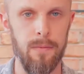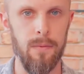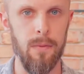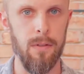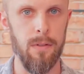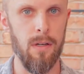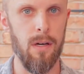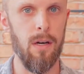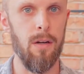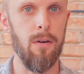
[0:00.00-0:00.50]

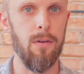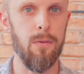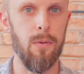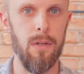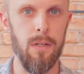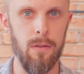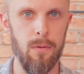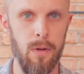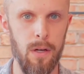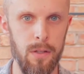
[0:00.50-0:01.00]
There's
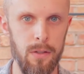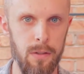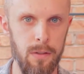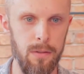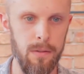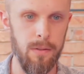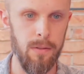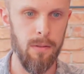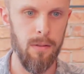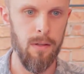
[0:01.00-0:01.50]
120
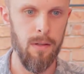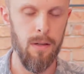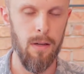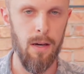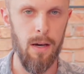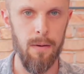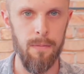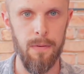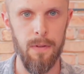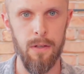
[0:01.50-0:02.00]
questions.
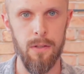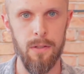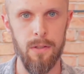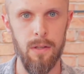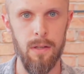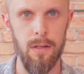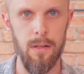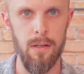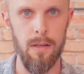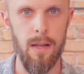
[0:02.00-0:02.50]
I finished
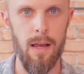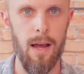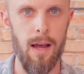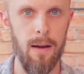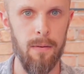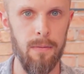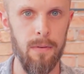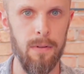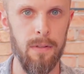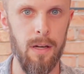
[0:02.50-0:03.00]
it in
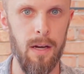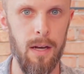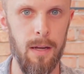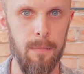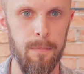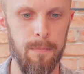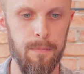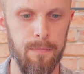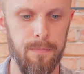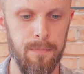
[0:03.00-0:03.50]
half the time.